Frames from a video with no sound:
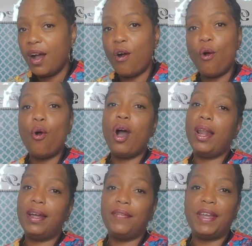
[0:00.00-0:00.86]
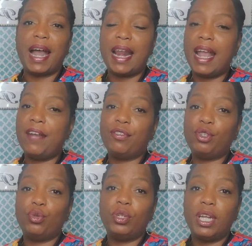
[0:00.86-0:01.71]
All of it. I didn't have to
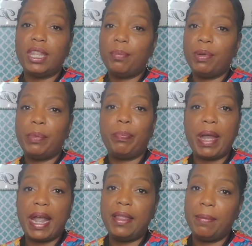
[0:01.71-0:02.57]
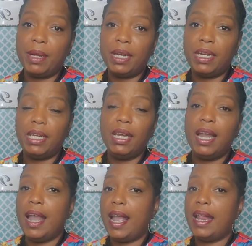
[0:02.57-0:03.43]
do nothing but pay the money,
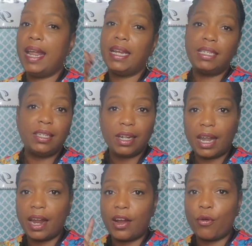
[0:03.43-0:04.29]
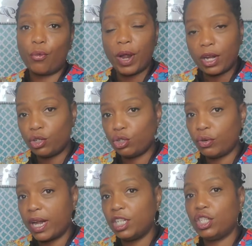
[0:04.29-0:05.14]
and they took care of
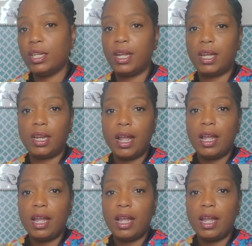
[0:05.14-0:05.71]
registration,